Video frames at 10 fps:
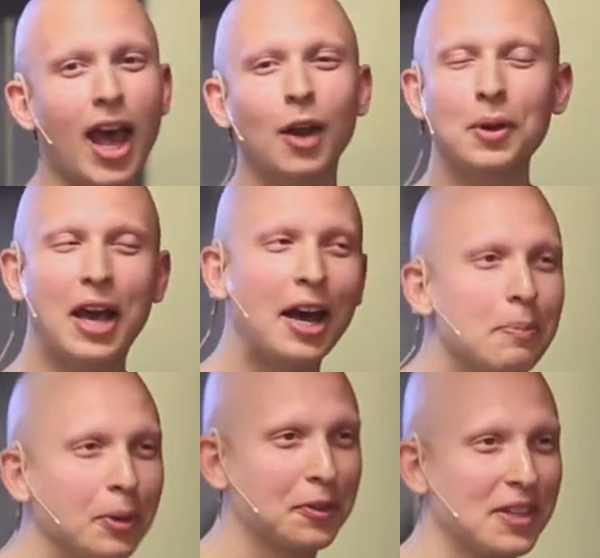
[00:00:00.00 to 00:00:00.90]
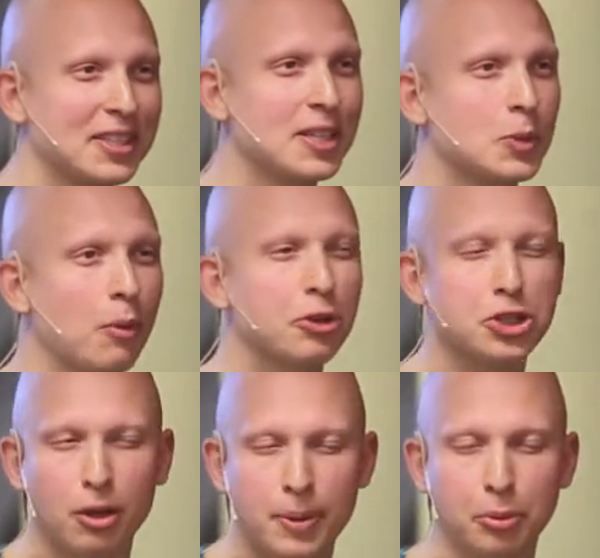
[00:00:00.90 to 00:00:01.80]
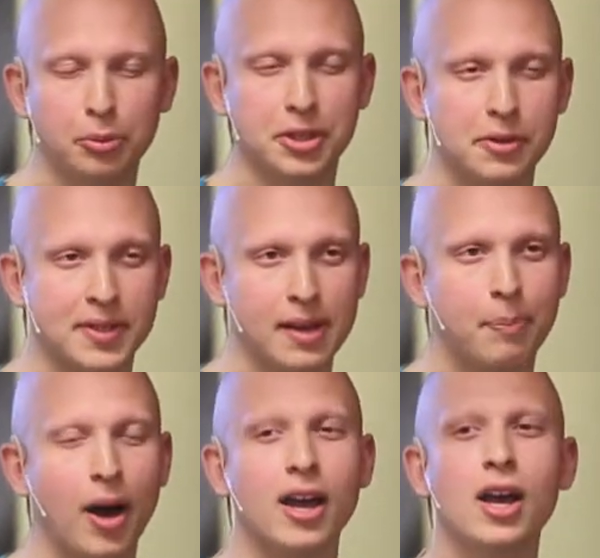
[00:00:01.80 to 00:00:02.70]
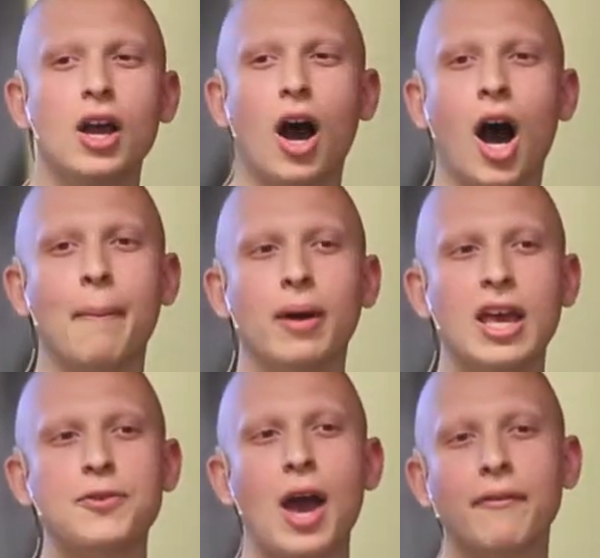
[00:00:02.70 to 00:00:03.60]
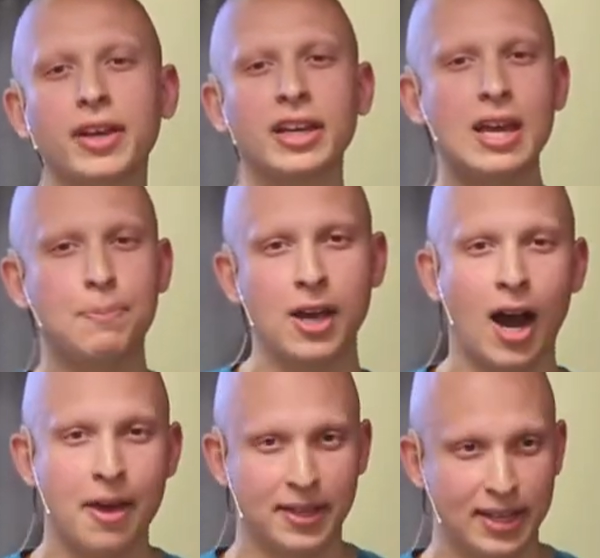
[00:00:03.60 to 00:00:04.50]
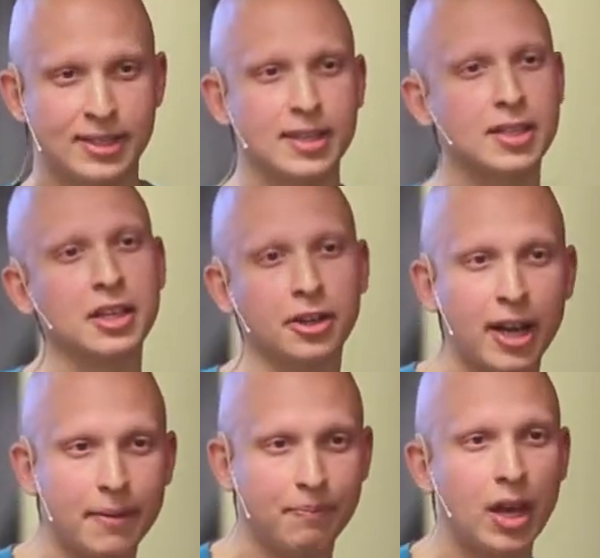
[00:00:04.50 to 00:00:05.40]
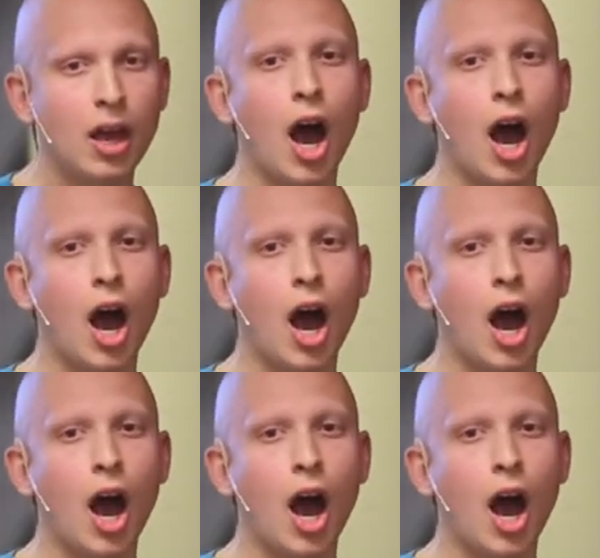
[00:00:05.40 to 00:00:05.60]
And we kind of built this because we weren't sure how people would use it. But if you have like an API that exists on the internet,